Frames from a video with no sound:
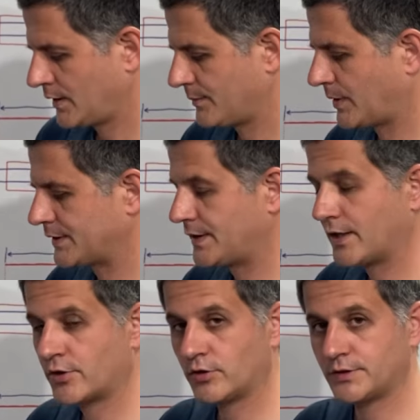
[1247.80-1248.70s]
but they
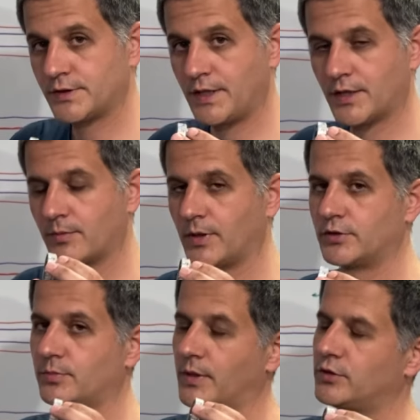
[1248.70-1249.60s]
are not thicker by
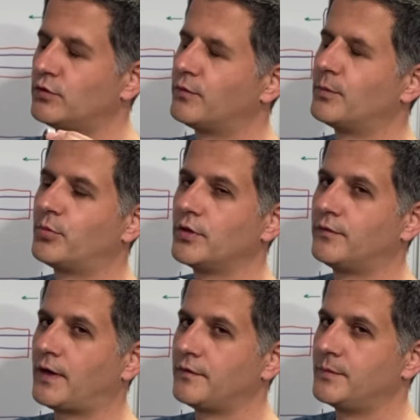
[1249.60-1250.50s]

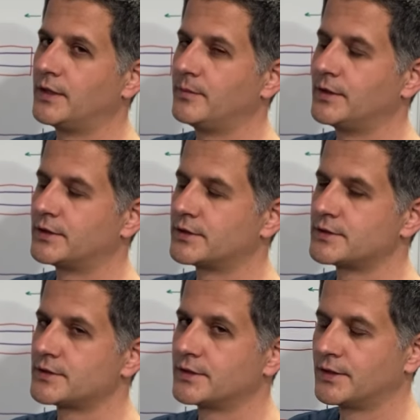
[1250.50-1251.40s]
2.5
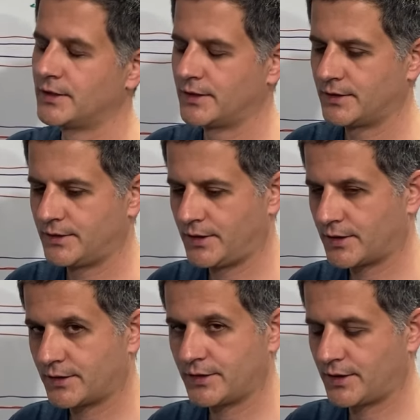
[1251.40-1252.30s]
millimeters. They
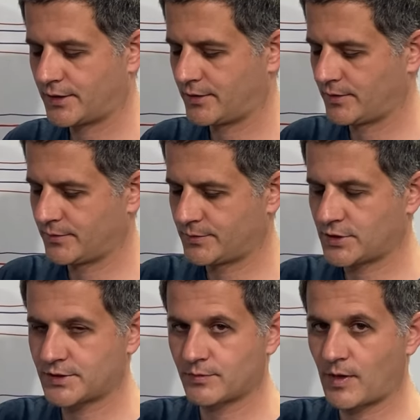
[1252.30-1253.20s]
are
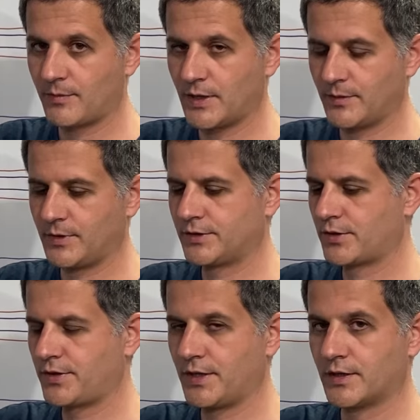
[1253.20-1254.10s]
just 1 millimeter
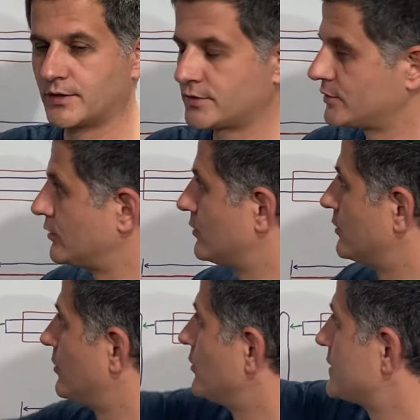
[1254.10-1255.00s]
thicker. So
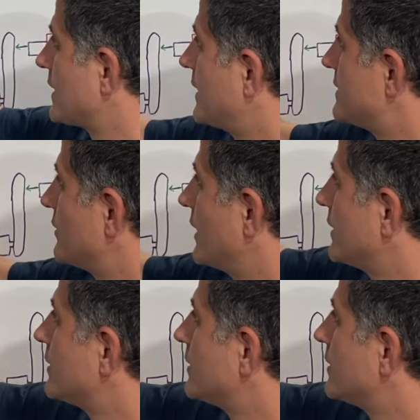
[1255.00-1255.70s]
on both sides you get